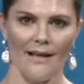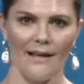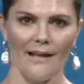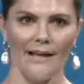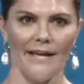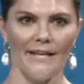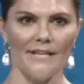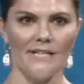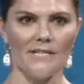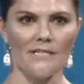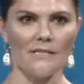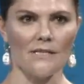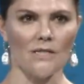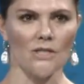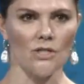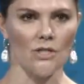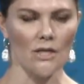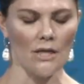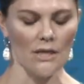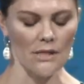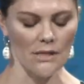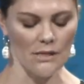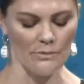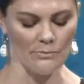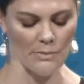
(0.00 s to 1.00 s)
Ladies and
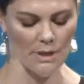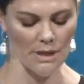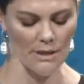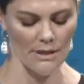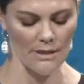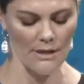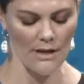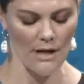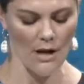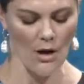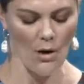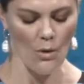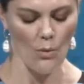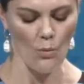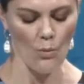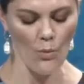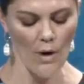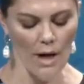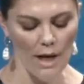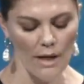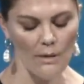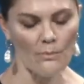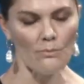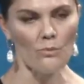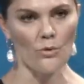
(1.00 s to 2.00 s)
gentlemen,
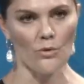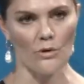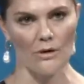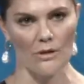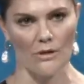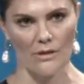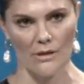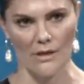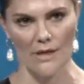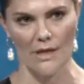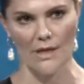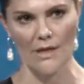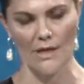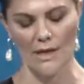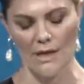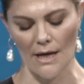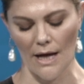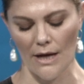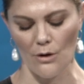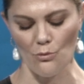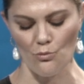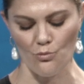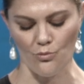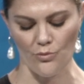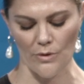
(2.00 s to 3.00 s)
one more thing
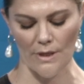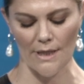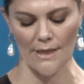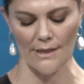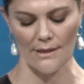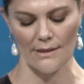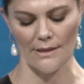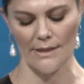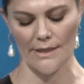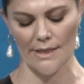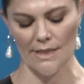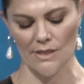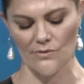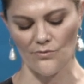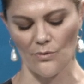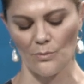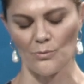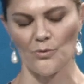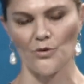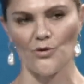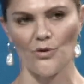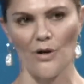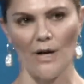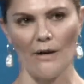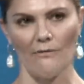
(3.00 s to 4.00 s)
I realized from
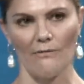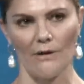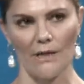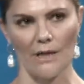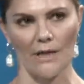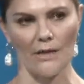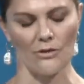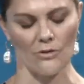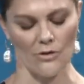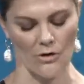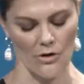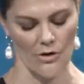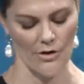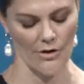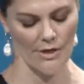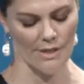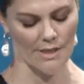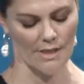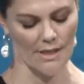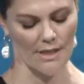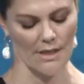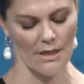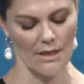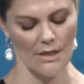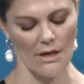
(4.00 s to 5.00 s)
traveling in the
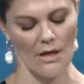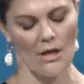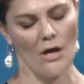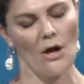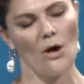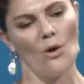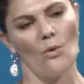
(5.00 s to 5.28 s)
Arctic